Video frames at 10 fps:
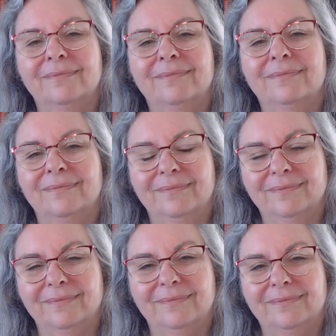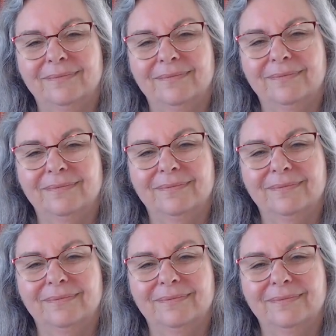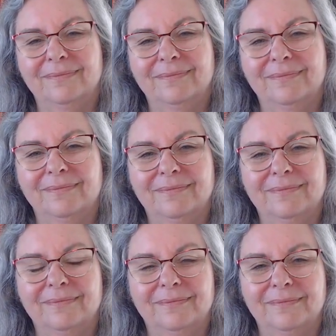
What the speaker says: (not speaking)